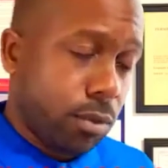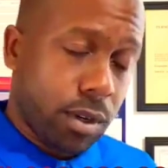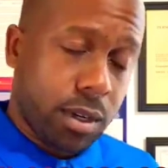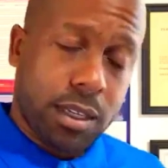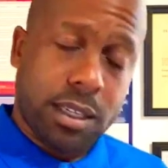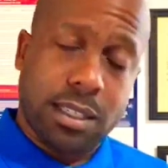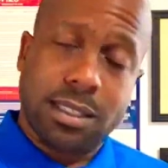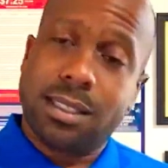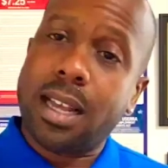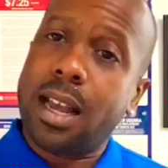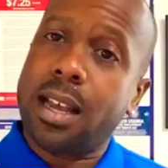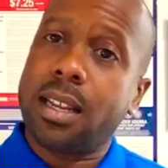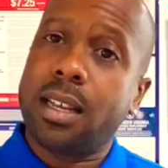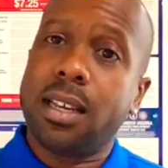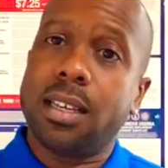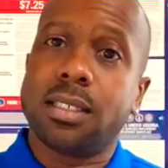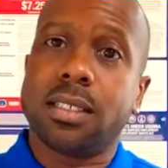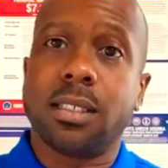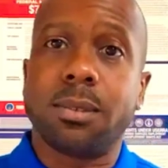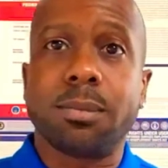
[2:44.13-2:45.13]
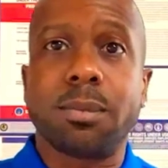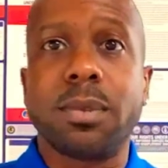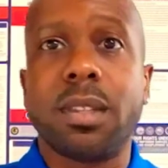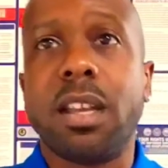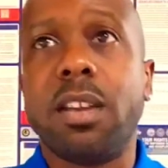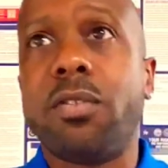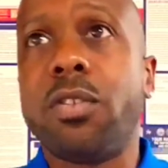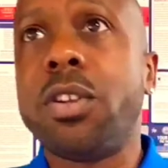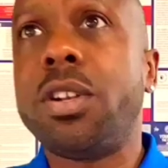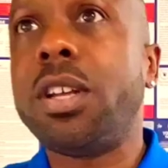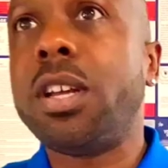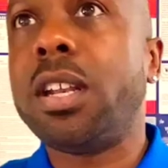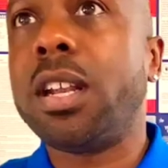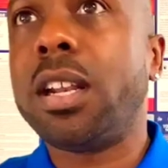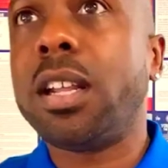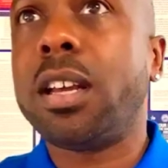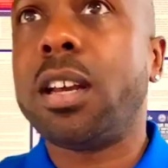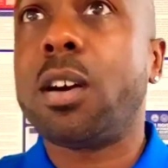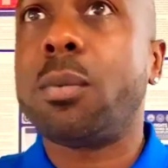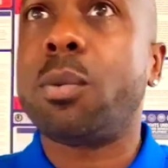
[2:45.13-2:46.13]
Really, it's that easy. If you
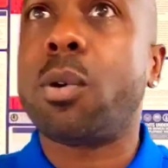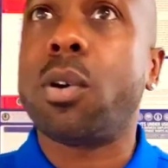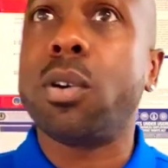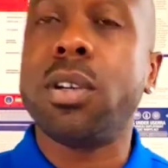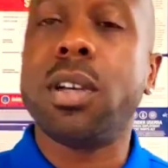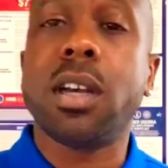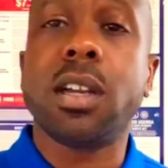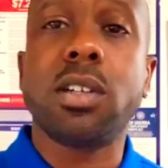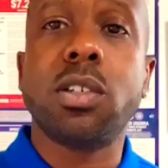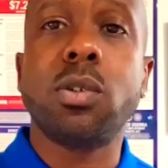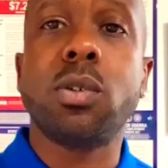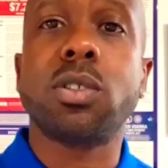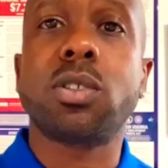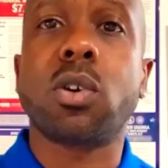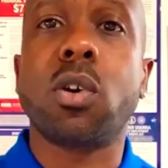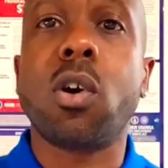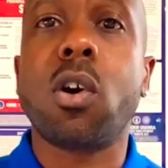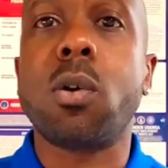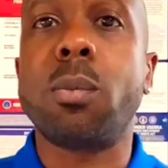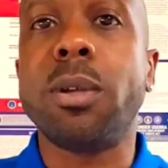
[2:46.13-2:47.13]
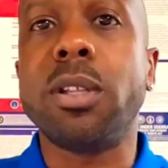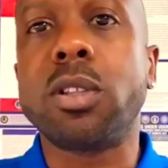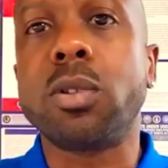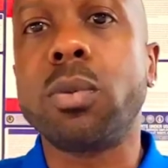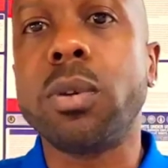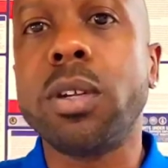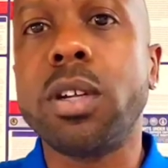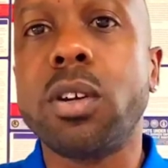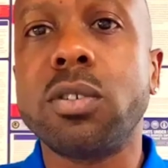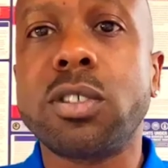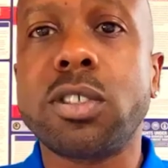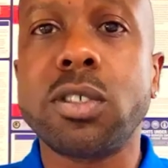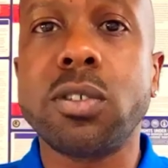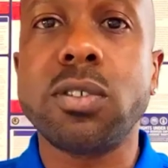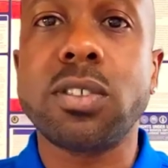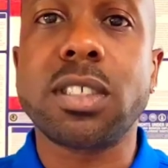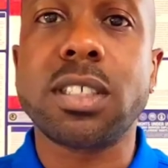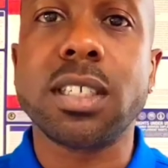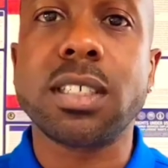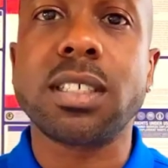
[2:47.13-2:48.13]
need any help, all you got to do is call me, three oh
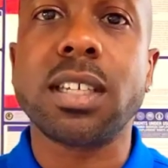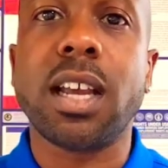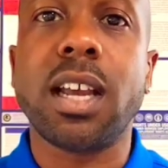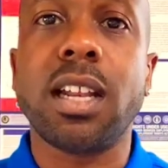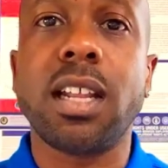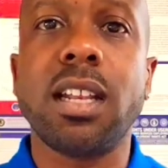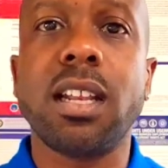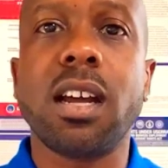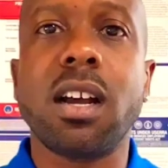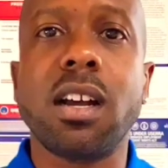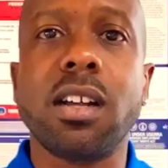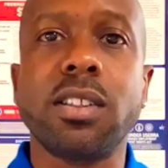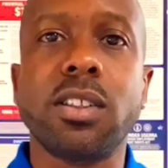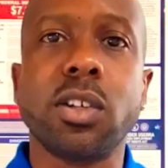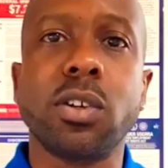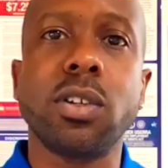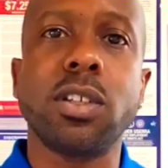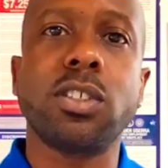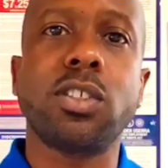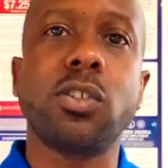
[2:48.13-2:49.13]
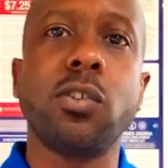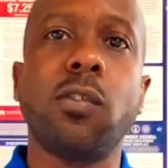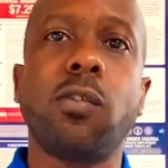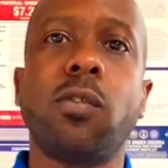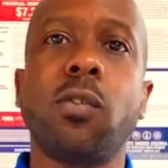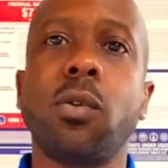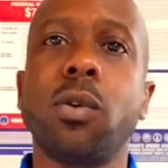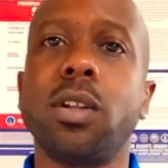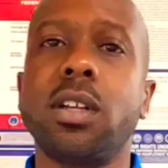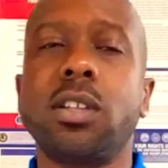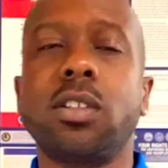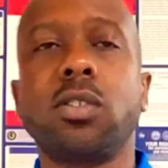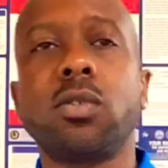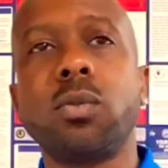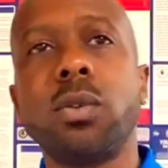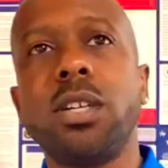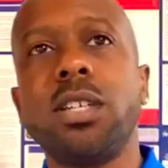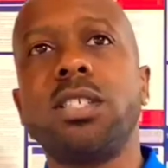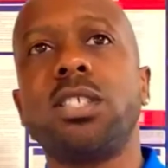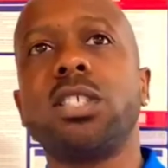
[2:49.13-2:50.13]
two, six eight nine, three two four oh,
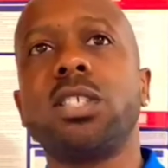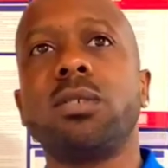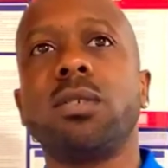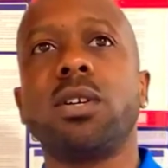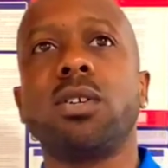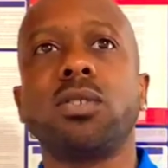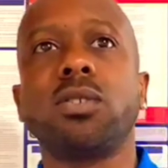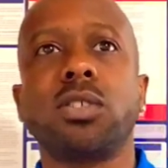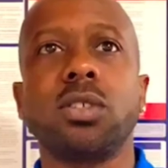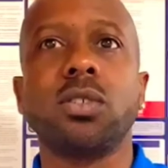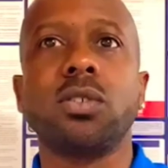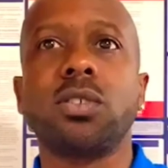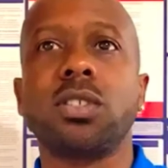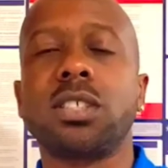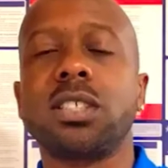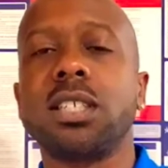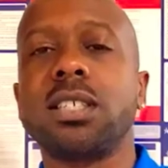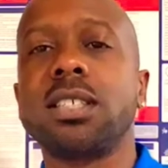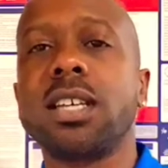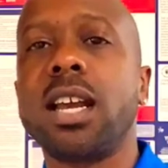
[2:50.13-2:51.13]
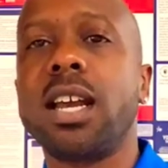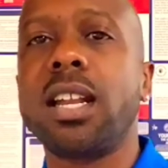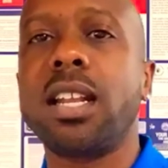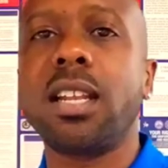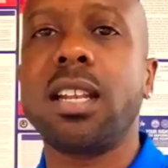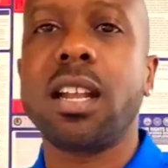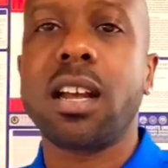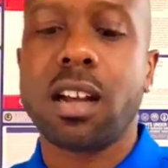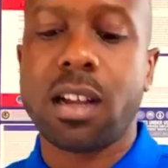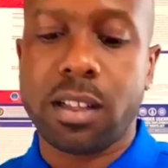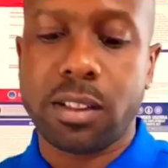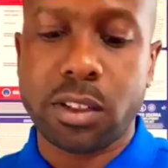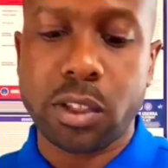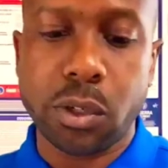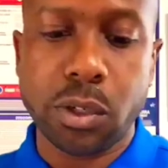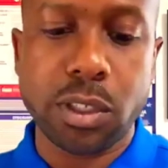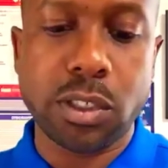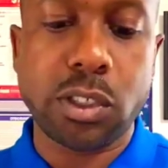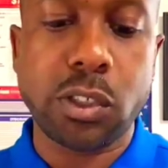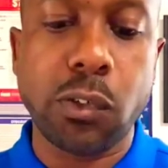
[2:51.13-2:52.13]
three oh two, six eight nine,
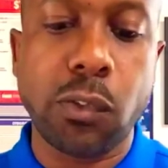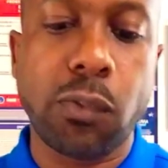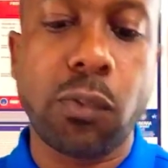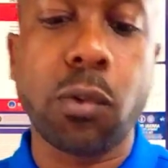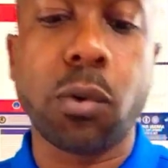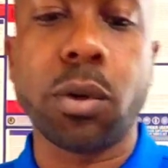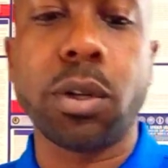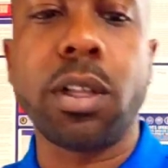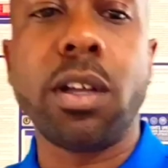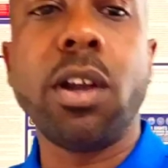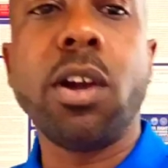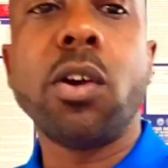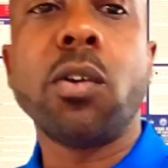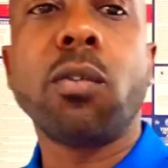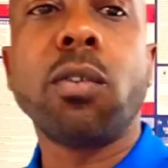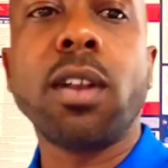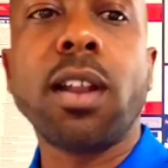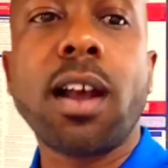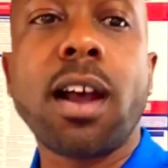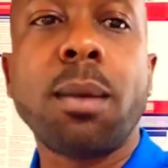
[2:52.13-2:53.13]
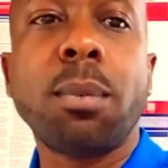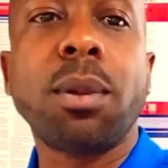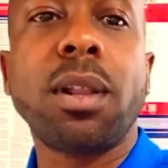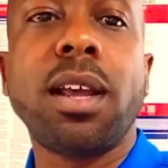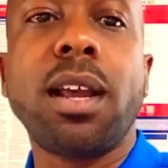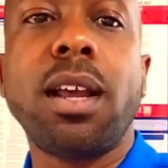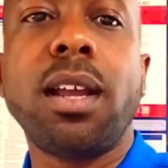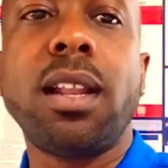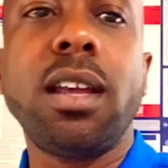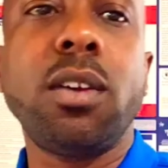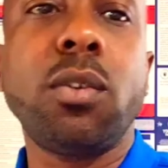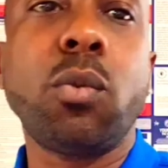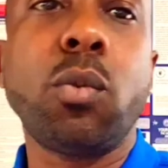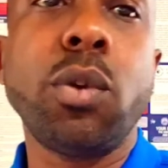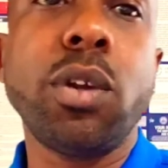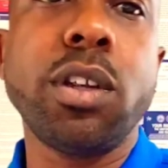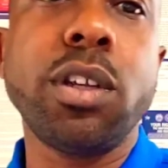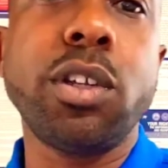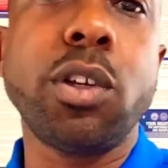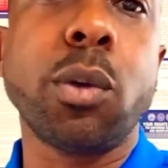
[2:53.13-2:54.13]
three two four oh. Reliable Aid
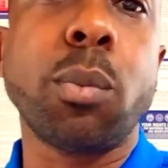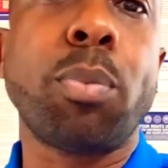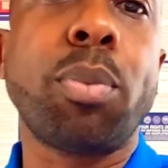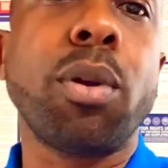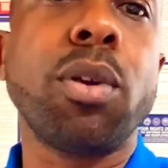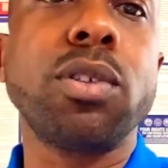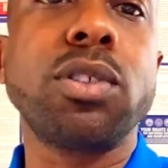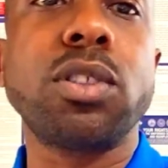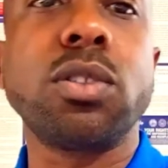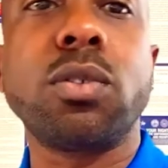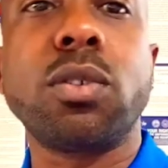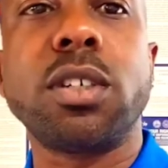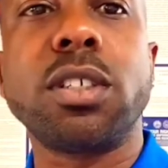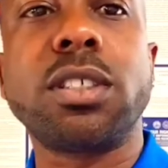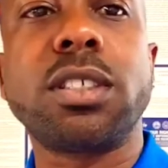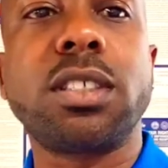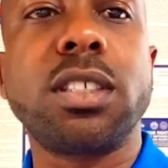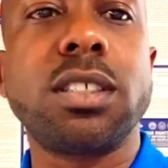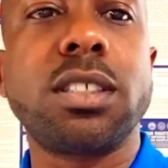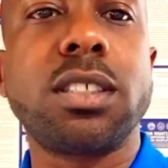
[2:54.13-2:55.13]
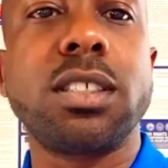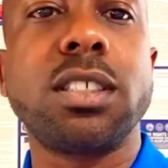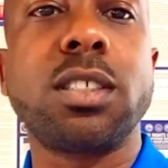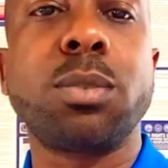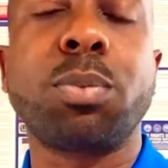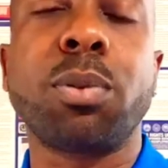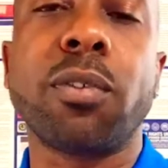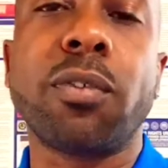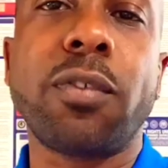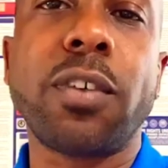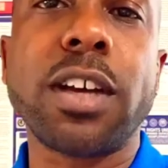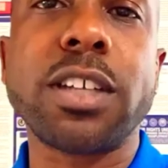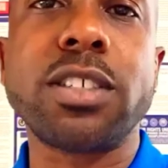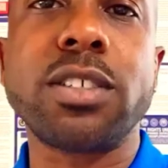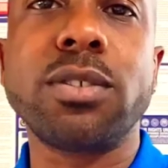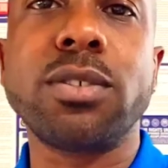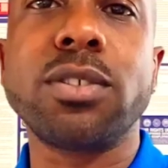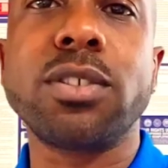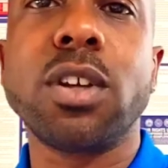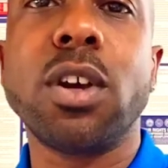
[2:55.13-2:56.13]
Incorporated, we're your personal assistance
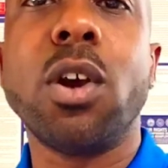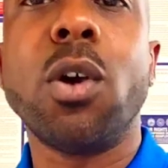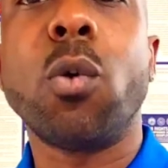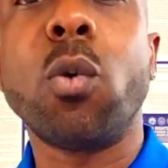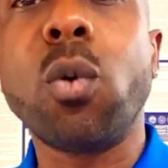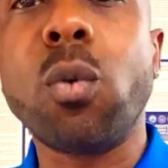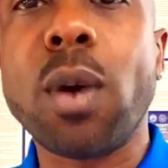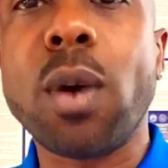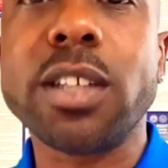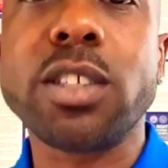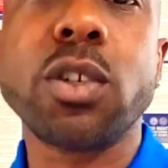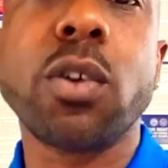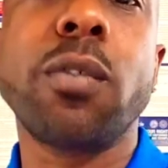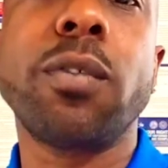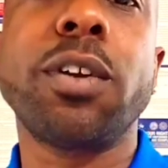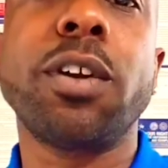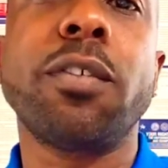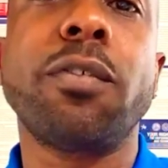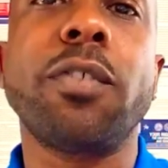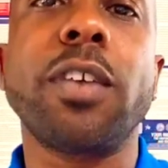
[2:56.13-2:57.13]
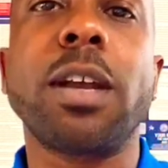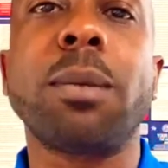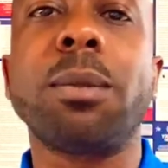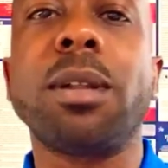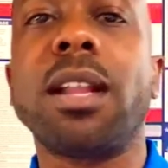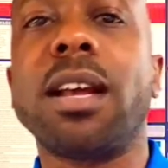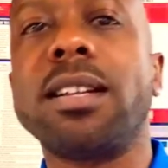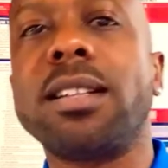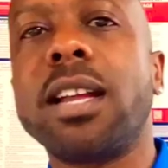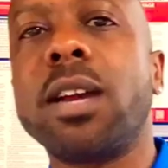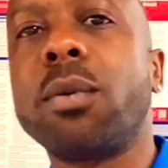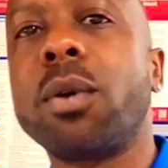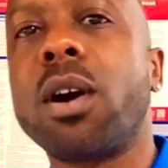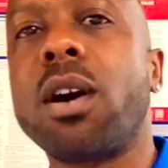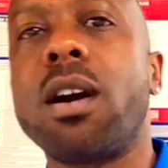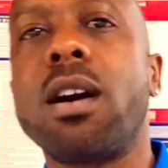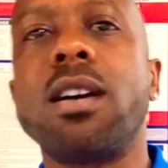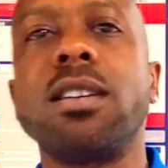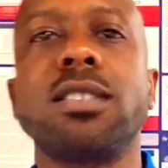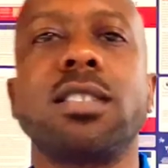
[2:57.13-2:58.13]
professionals. We watch over your family like they
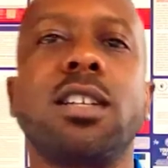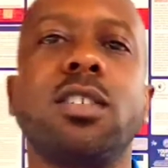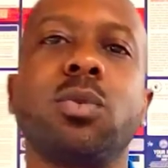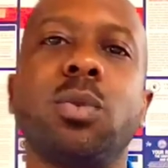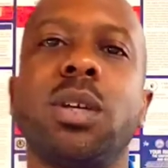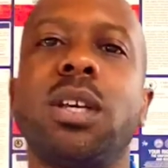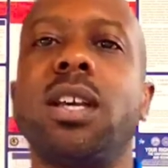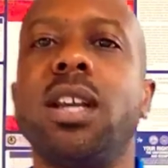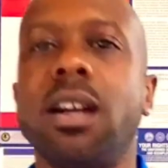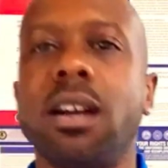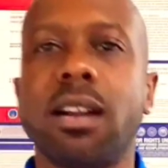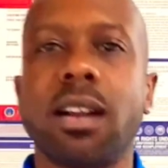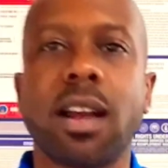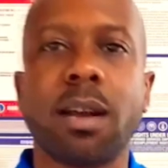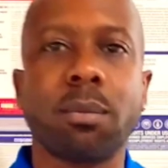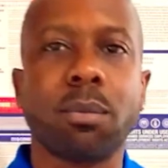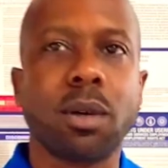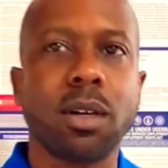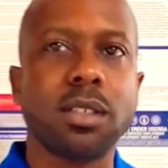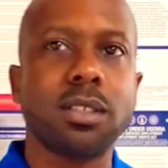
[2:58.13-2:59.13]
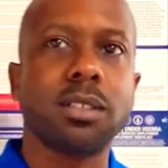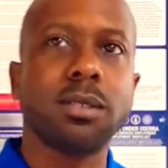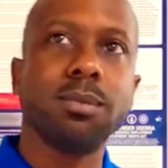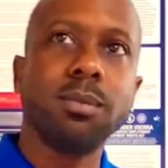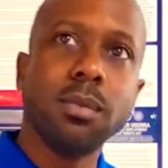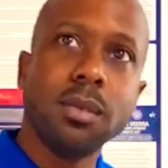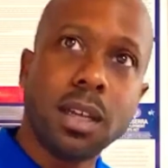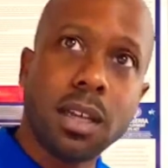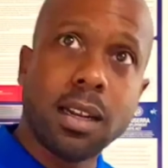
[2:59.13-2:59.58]
were ours because we care that much.